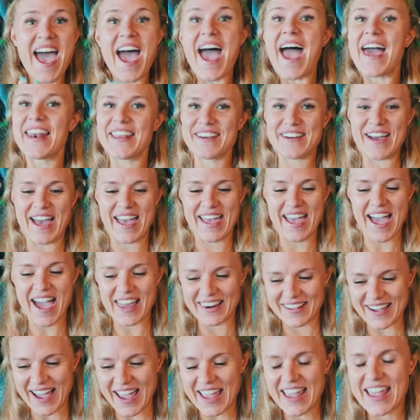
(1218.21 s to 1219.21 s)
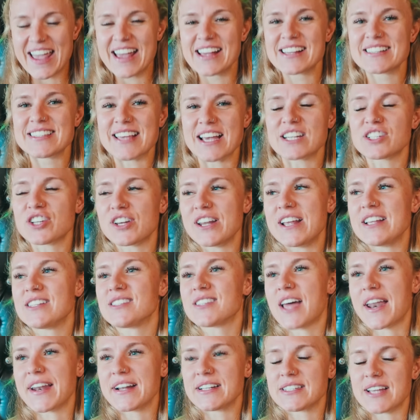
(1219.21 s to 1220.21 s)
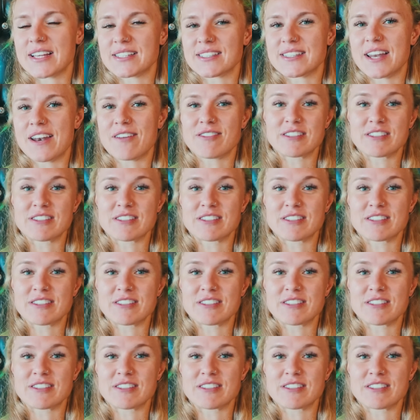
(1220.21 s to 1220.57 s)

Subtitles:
Anyway, session is done and dusted.